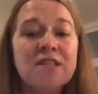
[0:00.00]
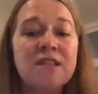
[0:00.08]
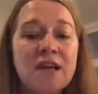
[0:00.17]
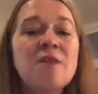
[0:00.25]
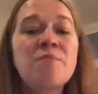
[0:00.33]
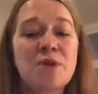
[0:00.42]

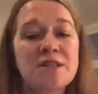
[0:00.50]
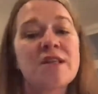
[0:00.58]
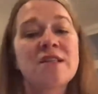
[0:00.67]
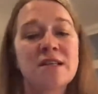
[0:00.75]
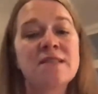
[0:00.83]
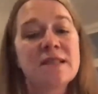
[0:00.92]
take Bree's
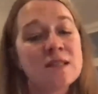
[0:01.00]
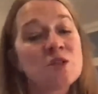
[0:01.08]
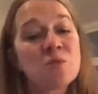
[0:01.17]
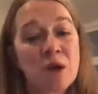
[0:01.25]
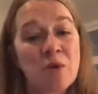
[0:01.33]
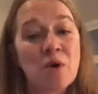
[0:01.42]
ideas
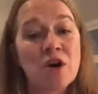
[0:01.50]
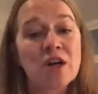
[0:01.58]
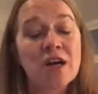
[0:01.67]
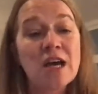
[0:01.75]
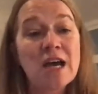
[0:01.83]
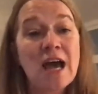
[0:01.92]
into my work.
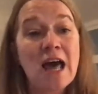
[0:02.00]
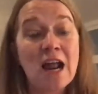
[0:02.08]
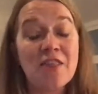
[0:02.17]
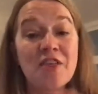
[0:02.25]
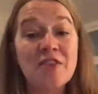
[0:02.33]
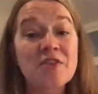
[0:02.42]
And I
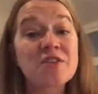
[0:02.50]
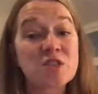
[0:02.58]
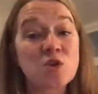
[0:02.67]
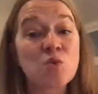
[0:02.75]
think this is a